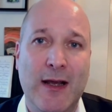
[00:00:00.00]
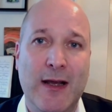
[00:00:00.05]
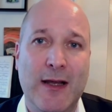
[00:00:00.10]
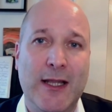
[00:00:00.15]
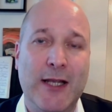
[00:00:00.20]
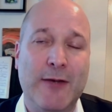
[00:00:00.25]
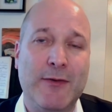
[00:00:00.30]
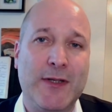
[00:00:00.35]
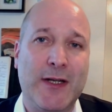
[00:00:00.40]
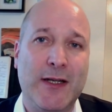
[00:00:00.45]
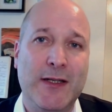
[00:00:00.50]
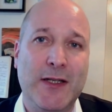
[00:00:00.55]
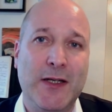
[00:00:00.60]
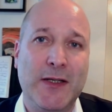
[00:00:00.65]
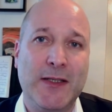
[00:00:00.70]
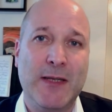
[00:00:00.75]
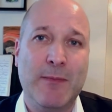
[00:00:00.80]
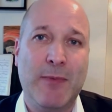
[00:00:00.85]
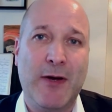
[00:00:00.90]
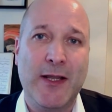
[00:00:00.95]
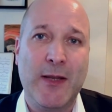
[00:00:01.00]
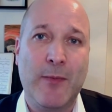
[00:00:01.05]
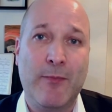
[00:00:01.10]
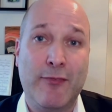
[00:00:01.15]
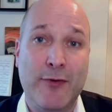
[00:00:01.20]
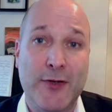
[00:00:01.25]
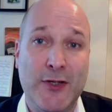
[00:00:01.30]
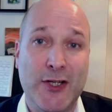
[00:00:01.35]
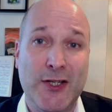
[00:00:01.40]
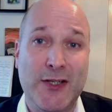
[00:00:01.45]
that was conducted by the
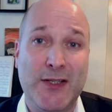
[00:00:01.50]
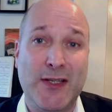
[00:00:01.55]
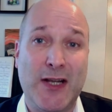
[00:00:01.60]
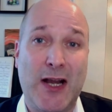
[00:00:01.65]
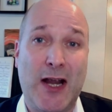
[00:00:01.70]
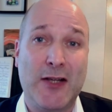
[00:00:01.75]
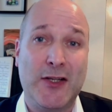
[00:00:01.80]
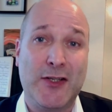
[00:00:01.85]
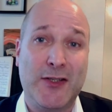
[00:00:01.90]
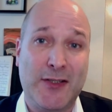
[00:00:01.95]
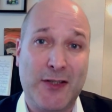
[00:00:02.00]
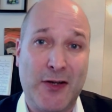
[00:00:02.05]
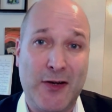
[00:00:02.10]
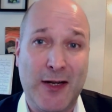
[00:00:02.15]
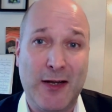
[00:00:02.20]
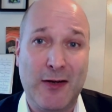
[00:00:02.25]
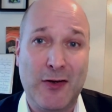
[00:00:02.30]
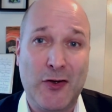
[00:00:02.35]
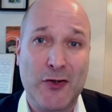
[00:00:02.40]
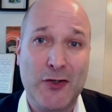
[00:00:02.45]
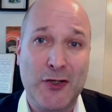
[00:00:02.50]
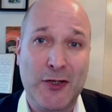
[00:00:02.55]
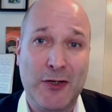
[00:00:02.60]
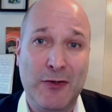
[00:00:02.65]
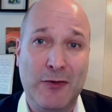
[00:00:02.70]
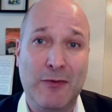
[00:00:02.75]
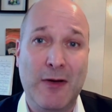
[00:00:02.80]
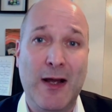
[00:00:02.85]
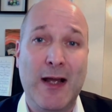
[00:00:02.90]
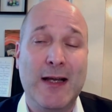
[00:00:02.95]
British
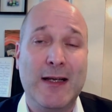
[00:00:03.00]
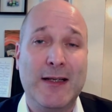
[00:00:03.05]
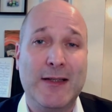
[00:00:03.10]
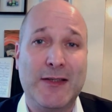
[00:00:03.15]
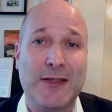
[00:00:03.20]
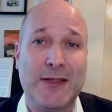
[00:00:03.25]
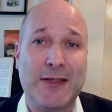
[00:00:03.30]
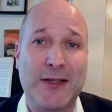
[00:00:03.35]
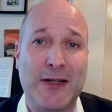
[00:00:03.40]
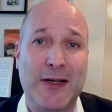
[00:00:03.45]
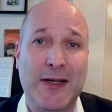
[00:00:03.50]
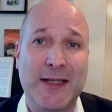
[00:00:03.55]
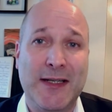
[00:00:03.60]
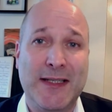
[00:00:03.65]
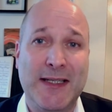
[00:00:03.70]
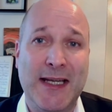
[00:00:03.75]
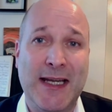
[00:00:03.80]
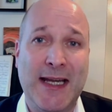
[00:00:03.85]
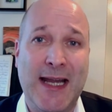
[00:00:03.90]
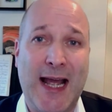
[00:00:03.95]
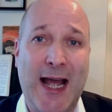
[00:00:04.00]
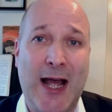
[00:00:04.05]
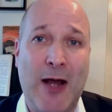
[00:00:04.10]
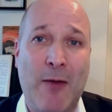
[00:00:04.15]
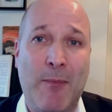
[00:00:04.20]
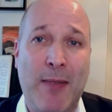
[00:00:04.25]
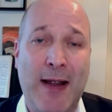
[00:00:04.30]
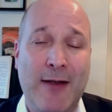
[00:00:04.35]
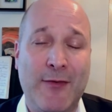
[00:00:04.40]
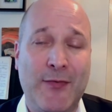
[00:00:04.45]
Psychological Society
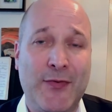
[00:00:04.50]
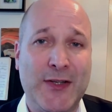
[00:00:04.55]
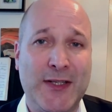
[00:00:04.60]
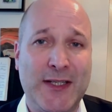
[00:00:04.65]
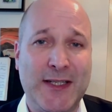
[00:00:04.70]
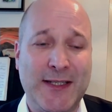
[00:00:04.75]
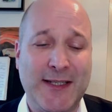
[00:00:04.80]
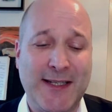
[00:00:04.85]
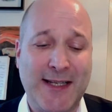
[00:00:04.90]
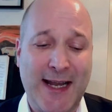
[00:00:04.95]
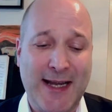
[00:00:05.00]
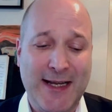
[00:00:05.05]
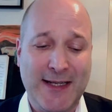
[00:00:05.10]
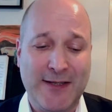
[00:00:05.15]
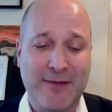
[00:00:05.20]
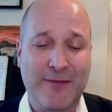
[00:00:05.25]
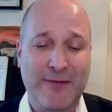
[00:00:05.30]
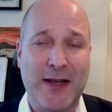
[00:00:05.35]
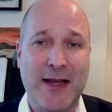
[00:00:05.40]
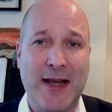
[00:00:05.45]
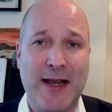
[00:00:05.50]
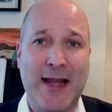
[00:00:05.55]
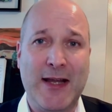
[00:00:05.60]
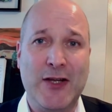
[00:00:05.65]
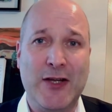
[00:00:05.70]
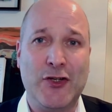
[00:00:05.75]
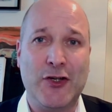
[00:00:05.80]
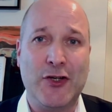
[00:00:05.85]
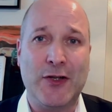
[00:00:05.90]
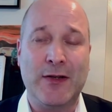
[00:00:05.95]
about the state of the
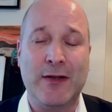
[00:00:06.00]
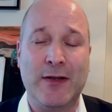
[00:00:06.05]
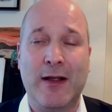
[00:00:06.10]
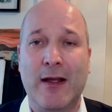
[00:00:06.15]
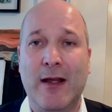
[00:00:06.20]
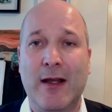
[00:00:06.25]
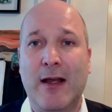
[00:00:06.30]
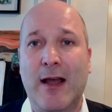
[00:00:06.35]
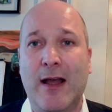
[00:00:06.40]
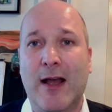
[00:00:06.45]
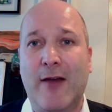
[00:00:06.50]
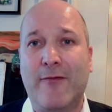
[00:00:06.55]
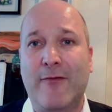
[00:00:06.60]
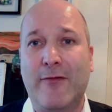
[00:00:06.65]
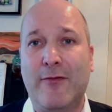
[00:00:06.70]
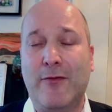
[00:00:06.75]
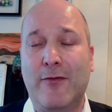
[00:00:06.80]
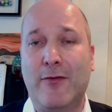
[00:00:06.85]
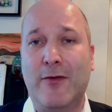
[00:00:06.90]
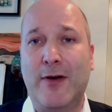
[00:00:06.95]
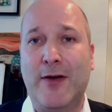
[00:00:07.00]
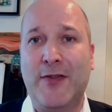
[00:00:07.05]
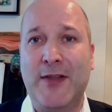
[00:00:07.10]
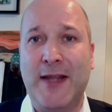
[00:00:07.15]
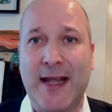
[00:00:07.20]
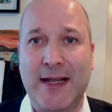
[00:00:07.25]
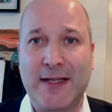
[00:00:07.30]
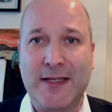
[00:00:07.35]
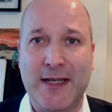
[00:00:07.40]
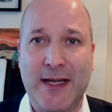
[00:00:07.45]
nation for
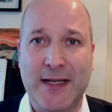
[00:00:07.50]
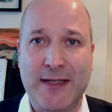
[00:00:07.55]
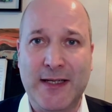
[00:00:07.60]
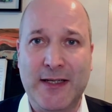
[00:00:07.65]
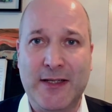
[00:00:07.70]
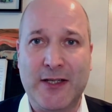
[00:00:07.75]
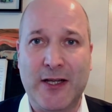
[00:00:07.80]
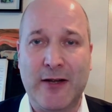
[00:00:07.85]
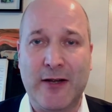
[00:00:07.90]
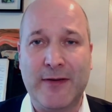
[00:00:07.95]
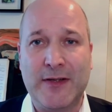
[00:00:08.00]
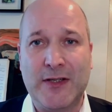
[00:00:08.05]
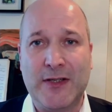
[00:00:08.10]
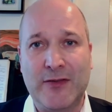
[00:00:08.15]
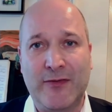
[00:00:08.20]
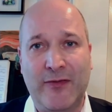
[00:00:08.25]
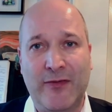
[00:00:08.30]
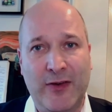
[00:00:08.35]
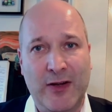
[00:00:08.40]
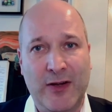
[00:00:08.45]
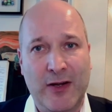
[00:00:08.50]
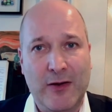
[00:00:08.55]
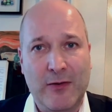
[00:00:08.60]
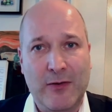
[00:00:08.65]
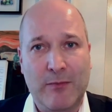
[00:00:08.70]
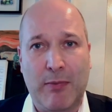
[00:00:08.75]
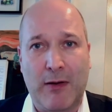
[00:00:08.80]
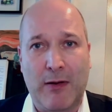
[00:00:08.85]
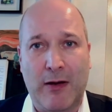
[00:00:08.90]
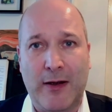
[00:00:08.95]
the SEND service as viewed
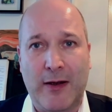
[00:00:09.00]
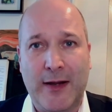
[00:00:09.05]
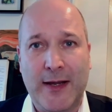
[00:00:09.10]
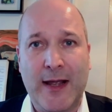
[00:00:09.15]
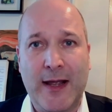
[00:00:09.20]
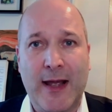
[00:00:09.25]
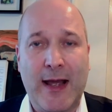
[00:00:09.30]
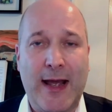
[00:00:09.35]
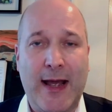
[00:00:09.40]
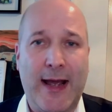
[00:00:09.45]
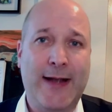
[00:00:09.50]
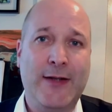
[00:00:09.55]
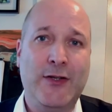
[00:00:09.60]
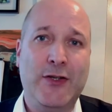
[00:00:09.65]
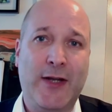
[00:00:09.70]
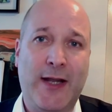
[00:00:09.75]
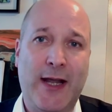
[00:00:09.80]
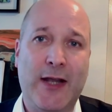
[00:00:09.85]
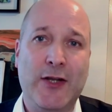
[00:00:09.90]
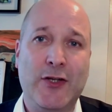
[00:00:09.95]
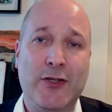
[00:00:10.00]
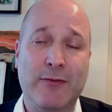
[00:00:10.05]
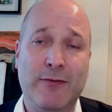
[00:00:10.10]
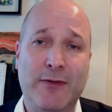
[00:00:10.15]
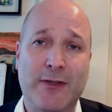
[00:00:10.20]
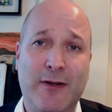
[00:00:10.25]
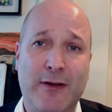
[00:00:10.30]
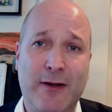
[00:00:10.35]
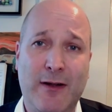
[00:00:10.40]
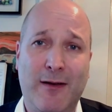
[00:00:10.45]
by educational
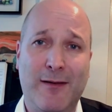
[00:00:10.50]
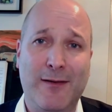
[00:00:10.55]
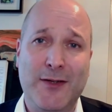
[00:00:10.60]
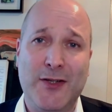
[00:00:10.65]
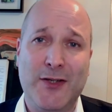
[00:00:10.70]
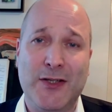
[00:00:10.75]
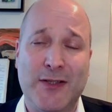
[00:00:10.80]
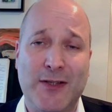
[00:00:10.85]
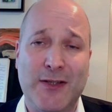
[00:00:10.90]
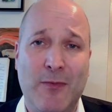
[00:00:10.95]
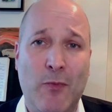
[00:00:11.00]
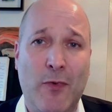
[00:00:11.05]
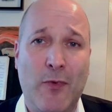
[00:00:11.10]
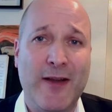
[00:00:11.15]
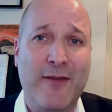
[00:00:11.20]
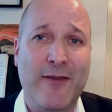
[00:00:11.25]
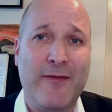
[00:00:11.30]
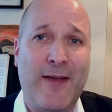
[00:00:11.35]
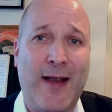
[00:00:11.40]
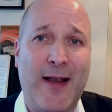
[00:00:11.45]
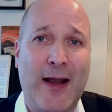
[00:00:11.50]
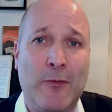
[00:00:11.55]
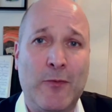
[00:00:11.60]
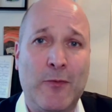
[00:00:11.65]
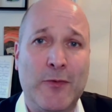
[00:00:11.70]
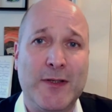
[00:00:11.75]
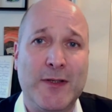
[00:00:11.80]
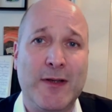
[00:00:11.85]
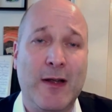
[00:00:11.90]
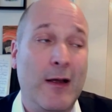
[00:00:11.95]
psychologists. And what it found
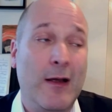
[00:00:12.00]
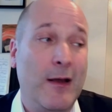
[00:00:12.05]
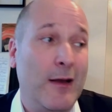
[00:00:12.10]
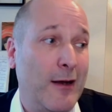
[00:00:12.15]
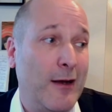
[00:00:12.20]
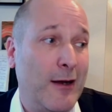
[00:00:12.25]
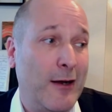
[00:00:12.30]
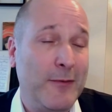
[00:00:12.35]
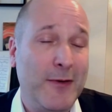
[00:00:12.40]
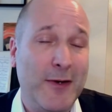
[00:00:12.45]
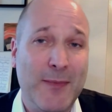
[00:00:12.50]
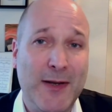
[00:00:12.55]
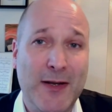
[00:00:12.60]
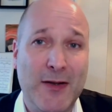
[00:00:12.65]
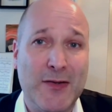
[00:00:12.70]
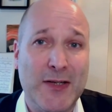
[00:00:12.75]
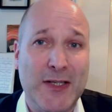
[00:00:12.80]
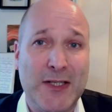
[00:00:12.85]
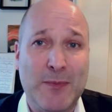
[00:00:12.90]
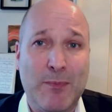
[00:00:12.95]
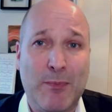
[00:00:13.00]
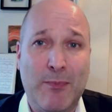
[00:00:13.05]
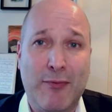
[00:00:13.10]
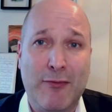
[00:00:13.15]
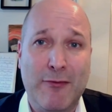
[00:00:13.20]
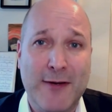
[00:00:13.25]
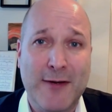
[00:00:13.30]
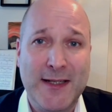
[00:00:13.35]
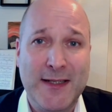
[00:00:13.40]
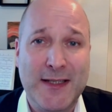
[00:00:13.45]
was, I'm going to be honest,
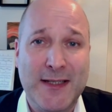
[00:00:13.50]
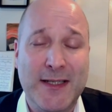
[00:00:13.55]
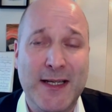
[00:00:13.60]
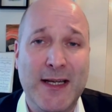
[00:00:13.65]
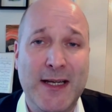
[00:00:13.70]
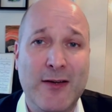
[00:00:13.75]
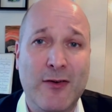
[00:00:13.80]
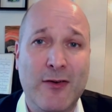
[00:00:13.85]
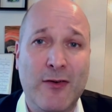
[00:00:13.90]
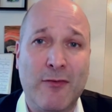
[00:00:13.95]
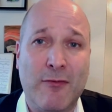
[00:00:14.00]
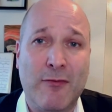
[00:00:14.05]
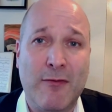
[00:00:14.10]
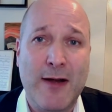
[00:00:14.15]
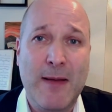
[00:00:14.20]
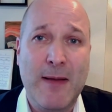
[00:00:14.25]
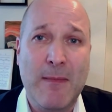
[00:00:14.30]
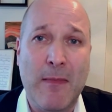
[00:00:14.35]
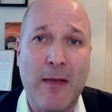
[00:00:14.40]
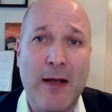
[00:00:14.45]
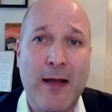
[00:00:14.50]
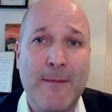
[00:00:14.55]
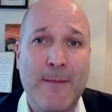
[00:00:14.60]
pretty grim.